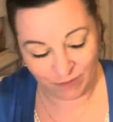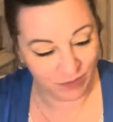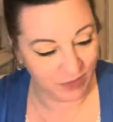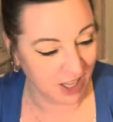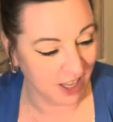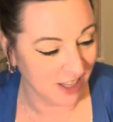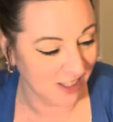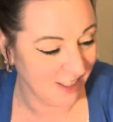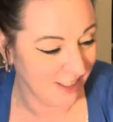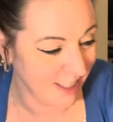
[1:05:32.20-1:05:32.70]

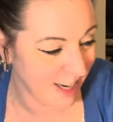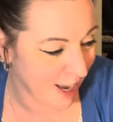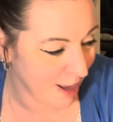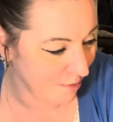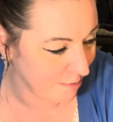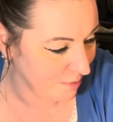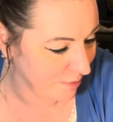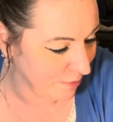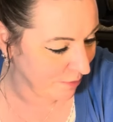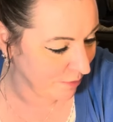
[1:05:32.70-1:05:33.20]
I'll stop.
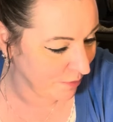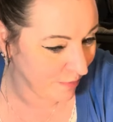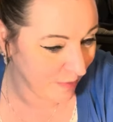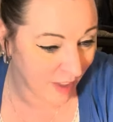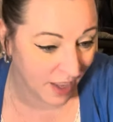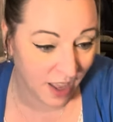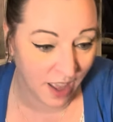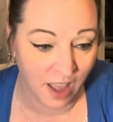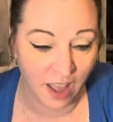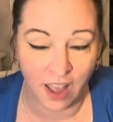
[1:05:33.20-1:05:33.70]

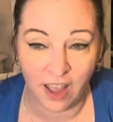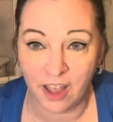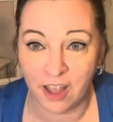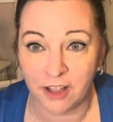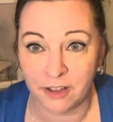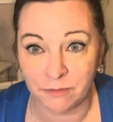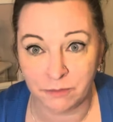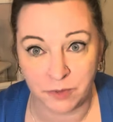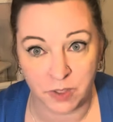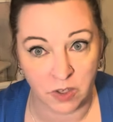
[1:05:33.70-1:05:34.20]

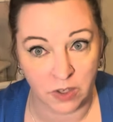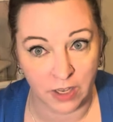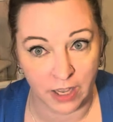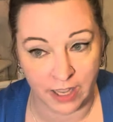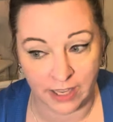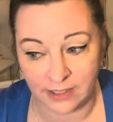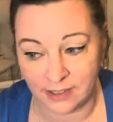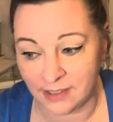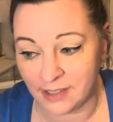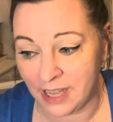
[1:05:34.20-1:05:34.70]
Uh, you
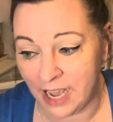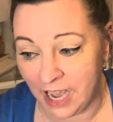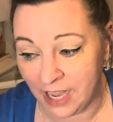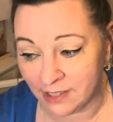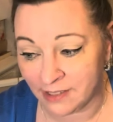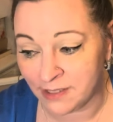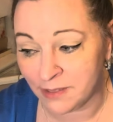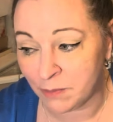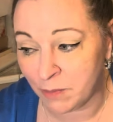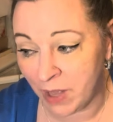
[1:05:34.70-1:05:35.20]
guys,
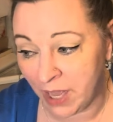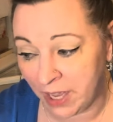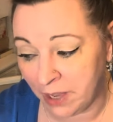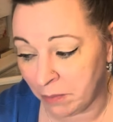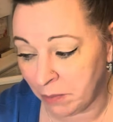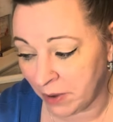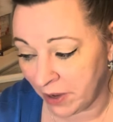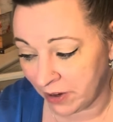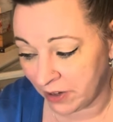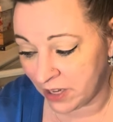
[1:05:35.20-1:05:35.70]
that's my
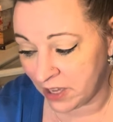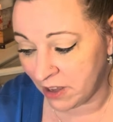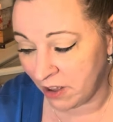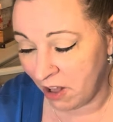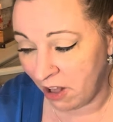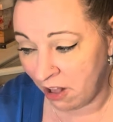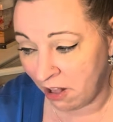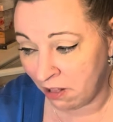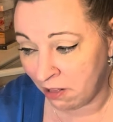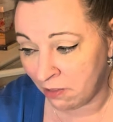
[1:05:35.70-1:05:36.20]
party
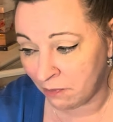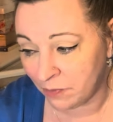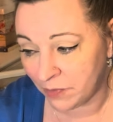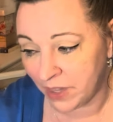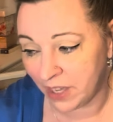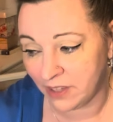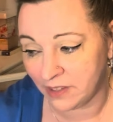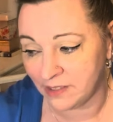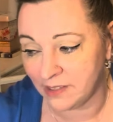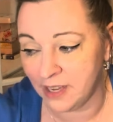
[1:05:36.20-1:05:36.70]
haul,
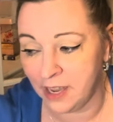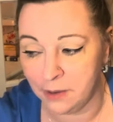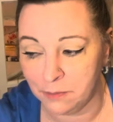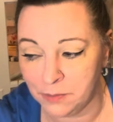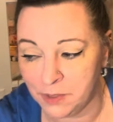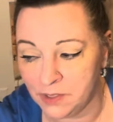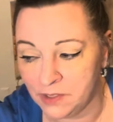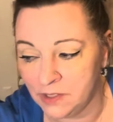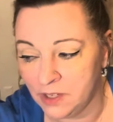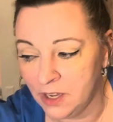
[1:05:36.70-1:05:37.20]

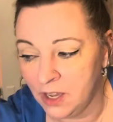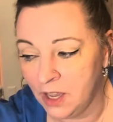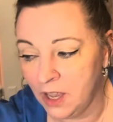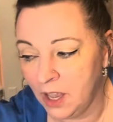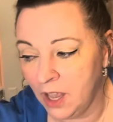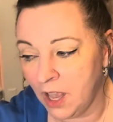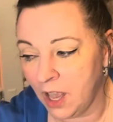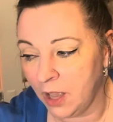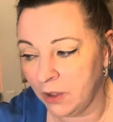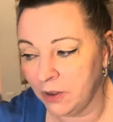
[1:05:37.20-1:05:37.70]
except
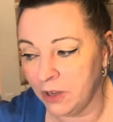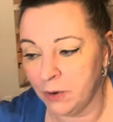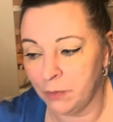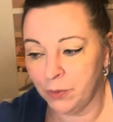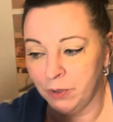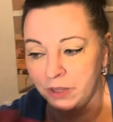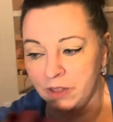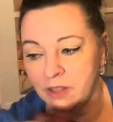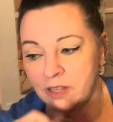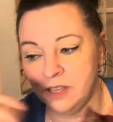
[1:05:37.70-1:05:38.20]
I'm going to
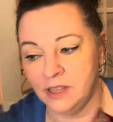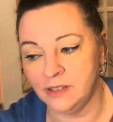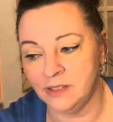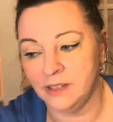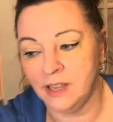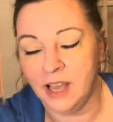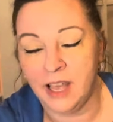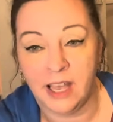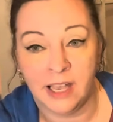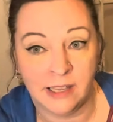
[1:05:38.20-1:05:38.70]
put these
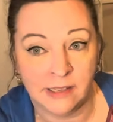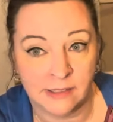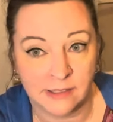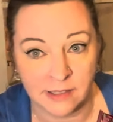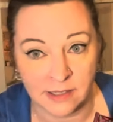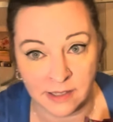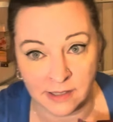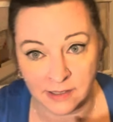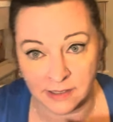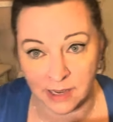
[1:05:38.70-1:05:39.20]
guys
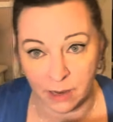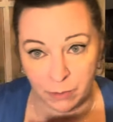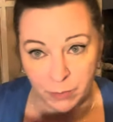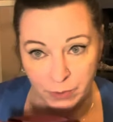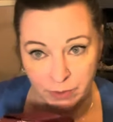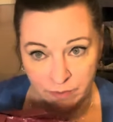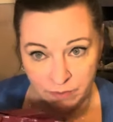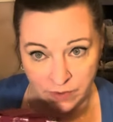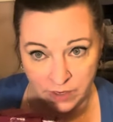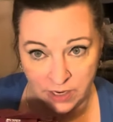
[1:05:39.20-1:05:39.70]
in a
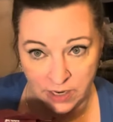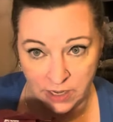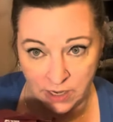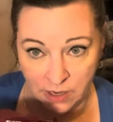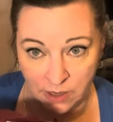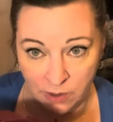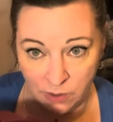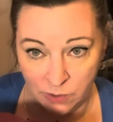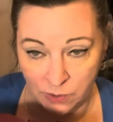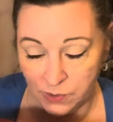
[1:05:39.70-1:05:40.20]
separate
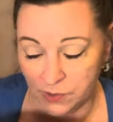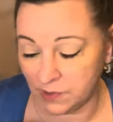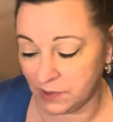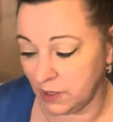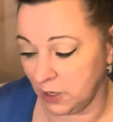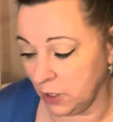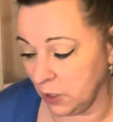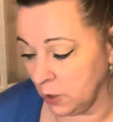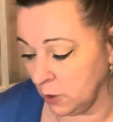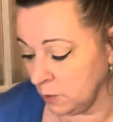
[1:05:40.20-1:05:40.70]
video.
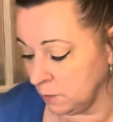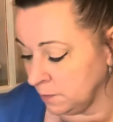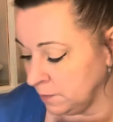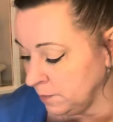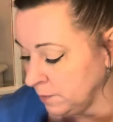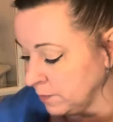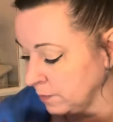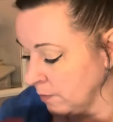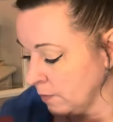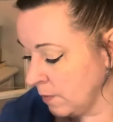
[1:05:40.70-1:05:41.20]
So,
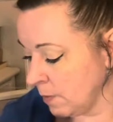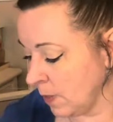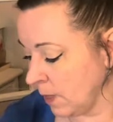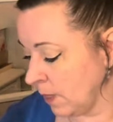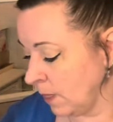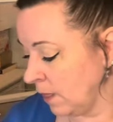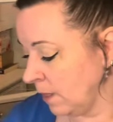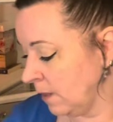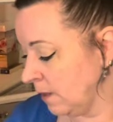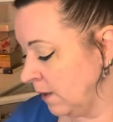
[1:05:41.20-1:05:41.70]

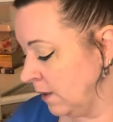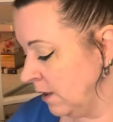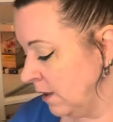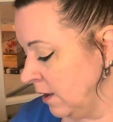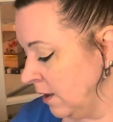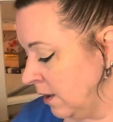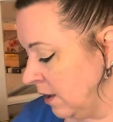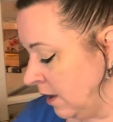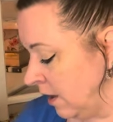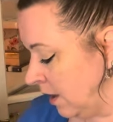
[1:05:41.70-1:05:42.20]

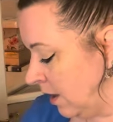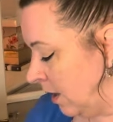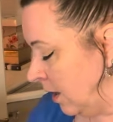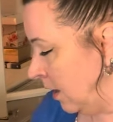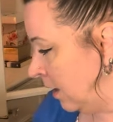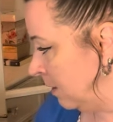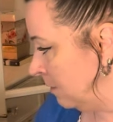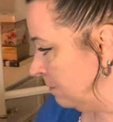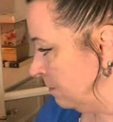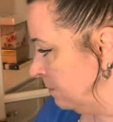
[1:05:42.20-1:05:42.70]

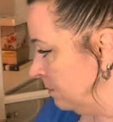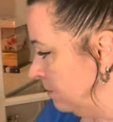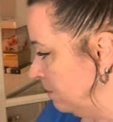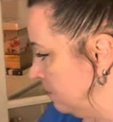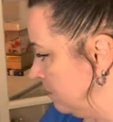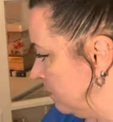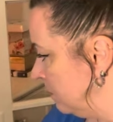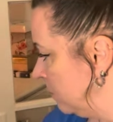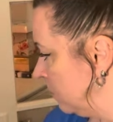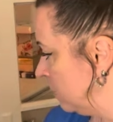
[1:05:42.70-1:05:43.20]
um,
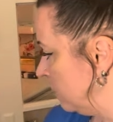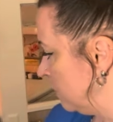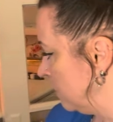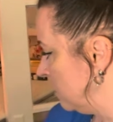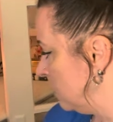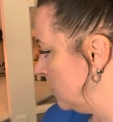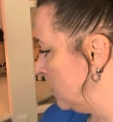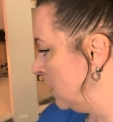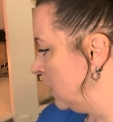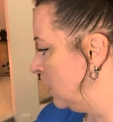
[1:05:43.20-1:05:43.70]

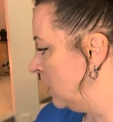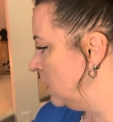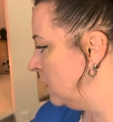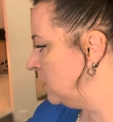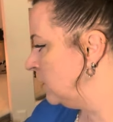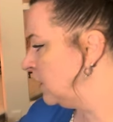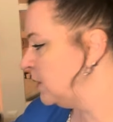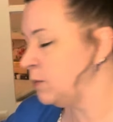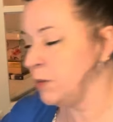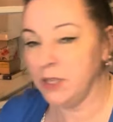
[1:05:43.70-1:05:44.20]

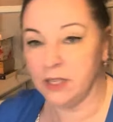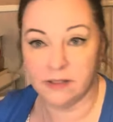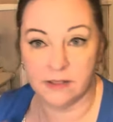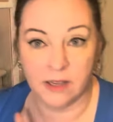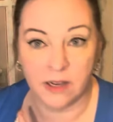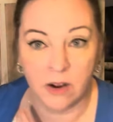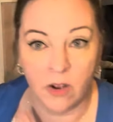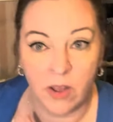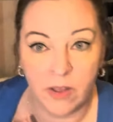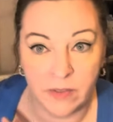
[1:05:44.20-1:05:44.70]
just because
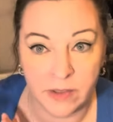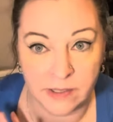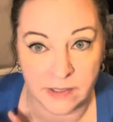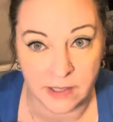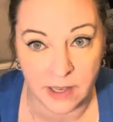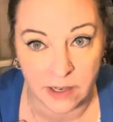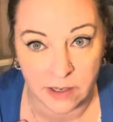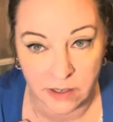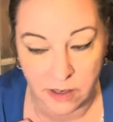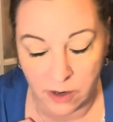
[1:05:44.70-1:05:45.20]
I don't have the
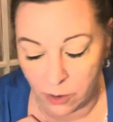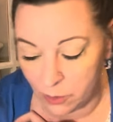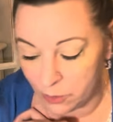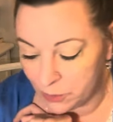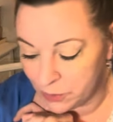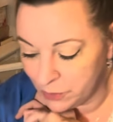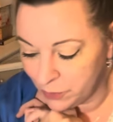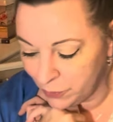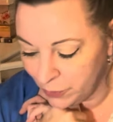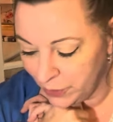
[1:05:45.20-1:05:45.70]
scent
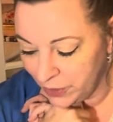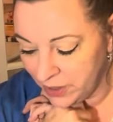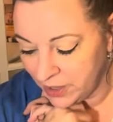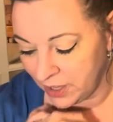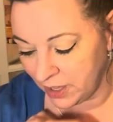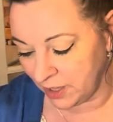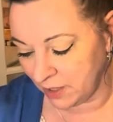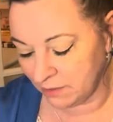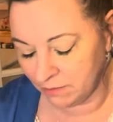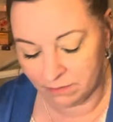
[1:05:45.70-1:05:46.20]
notes for
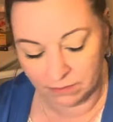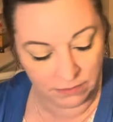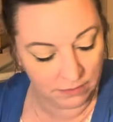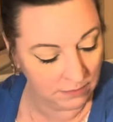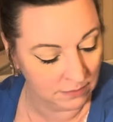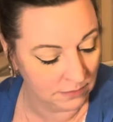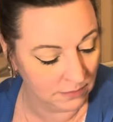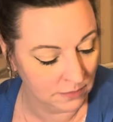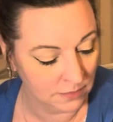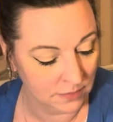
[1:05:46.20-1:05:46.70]
the,
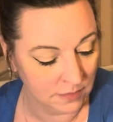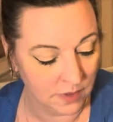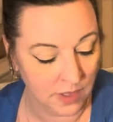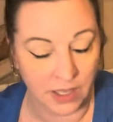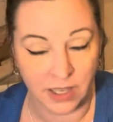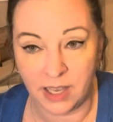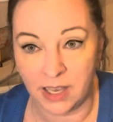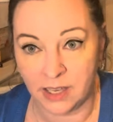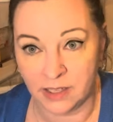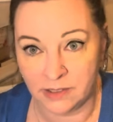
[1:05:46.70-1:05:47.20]
the
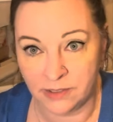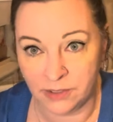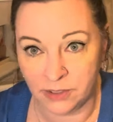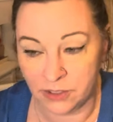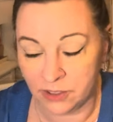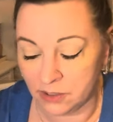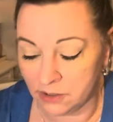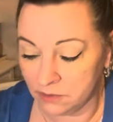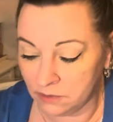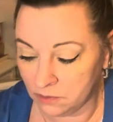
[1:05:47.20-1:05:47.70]

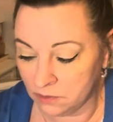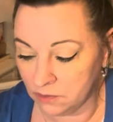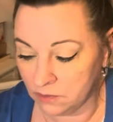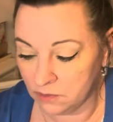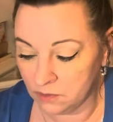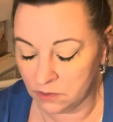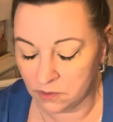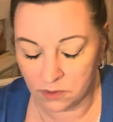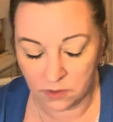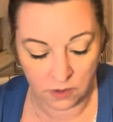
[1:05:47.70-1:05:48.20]
cancer,
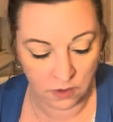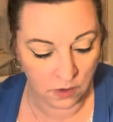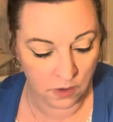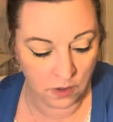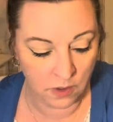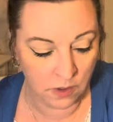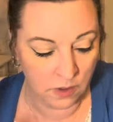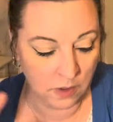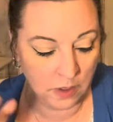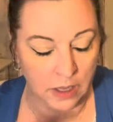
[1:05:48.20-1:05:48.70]

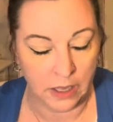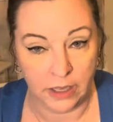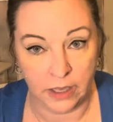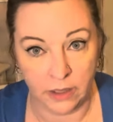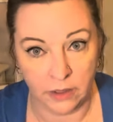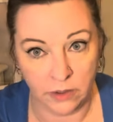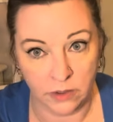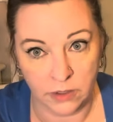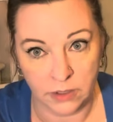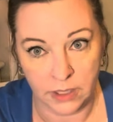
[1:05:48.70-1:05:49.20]
I got
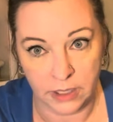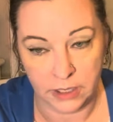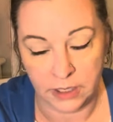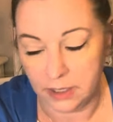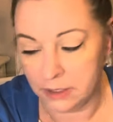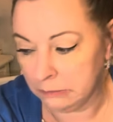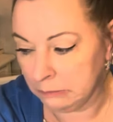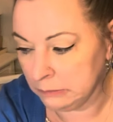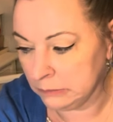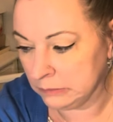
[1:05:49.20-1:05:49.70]
to look that
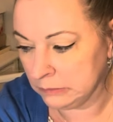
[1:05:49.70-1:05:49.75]
up.